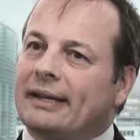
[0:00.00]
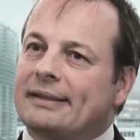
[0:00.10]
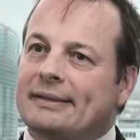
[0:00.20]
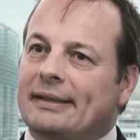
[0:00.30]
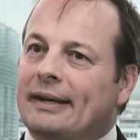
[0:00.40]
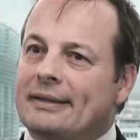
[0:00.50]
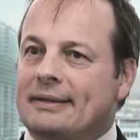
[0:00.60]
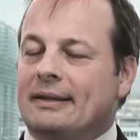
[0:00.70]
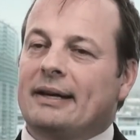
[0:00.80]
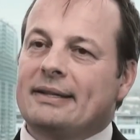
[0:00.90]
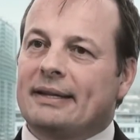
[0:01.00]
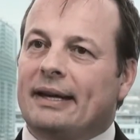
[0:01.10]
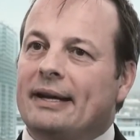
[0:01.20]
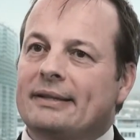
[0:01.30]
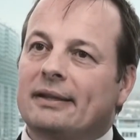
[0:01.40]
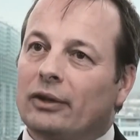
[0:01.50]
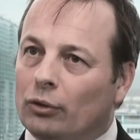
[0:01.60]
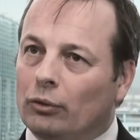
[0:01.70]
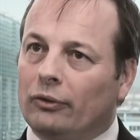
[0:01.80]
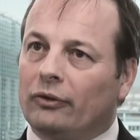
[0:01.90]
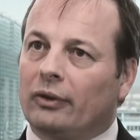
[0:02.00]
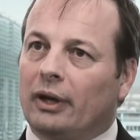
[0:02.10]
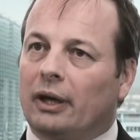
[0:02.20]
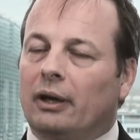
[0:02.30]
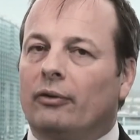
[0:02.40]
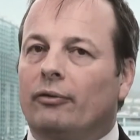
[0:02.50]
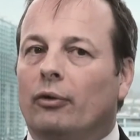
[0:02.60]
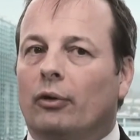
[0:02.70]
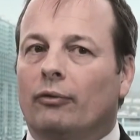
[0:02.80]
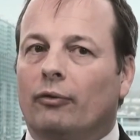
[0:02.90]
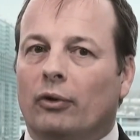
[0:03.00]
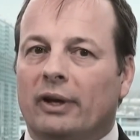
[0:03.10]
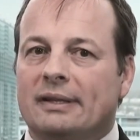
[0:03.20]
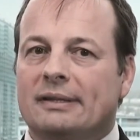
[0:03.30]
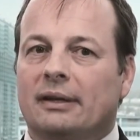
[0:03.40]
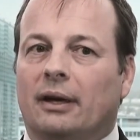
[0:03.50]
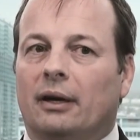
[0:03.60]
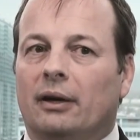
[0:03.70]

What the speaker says: exercise, and ISSAT has the tools for its